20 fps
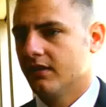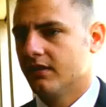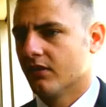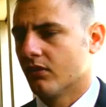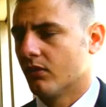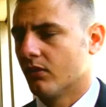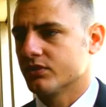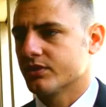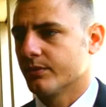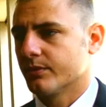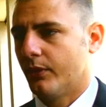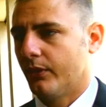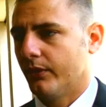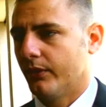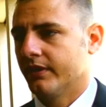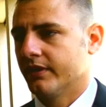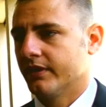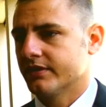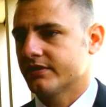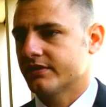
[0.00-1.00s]
they're all
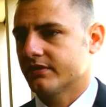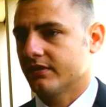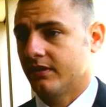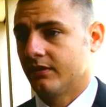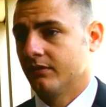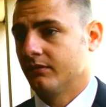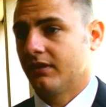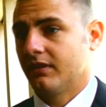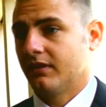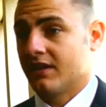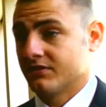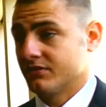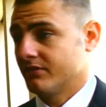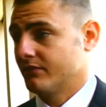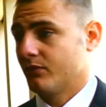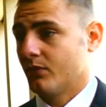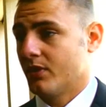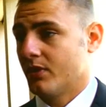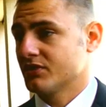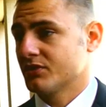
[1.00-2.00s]
supporting us, and as
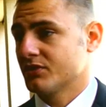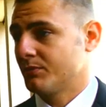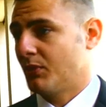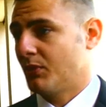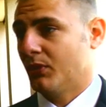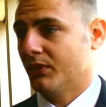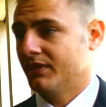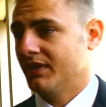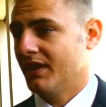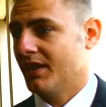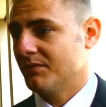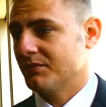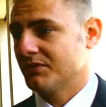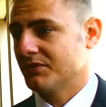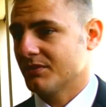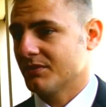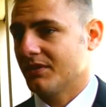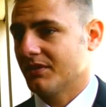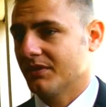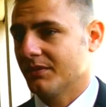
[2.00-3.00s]
if we're supporting them
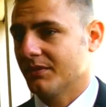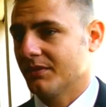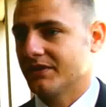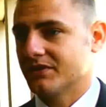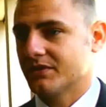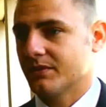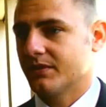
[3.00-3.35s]
as well, you know what I mean.